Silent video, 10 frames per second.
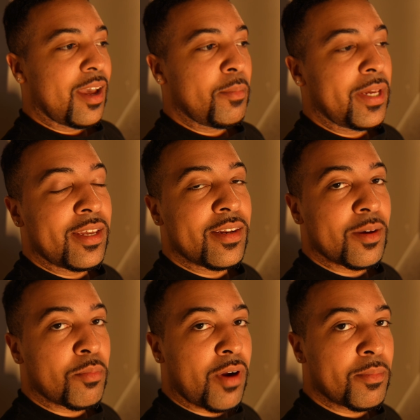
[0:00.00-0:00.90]
I made
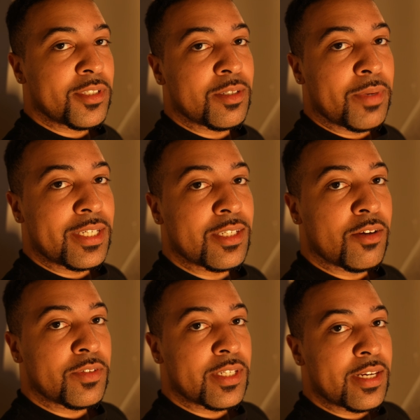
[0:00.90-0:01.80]
a promise to
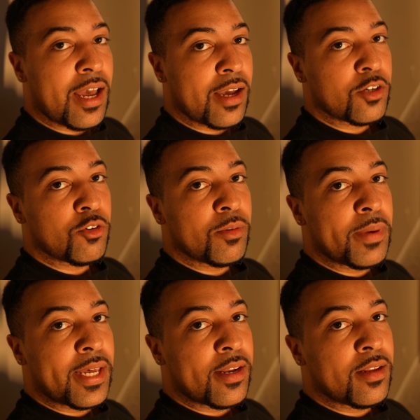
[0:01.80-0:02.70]
myself to not go to
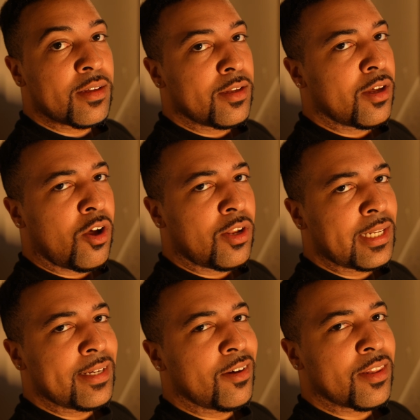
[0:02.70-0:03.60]
bed all
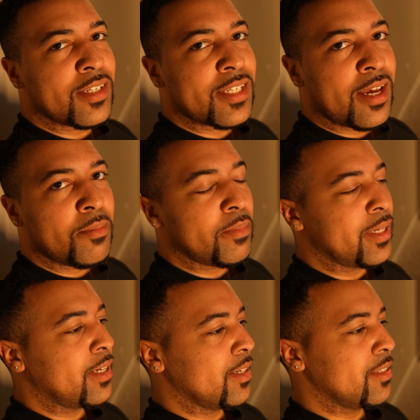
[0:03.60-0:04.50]
late all the time
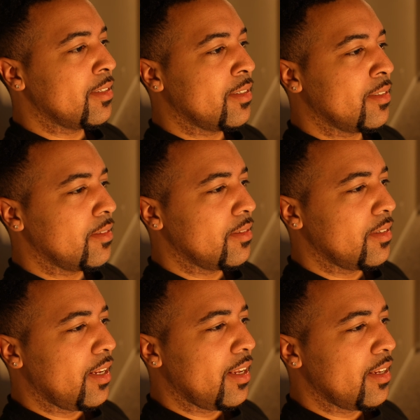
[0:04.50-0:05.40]
because
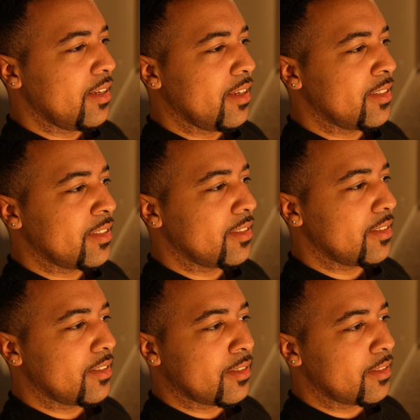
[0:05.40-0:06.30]
it's
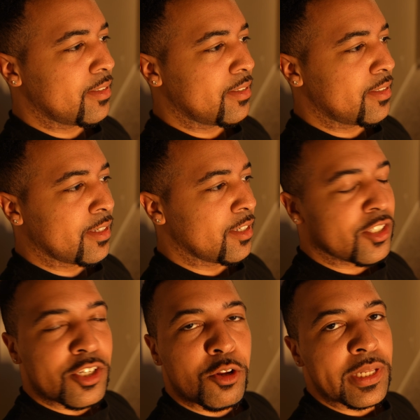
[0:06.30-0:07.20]
gonna
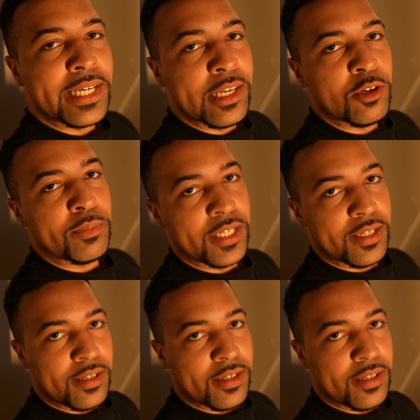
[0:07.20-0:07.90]
slowly kill me.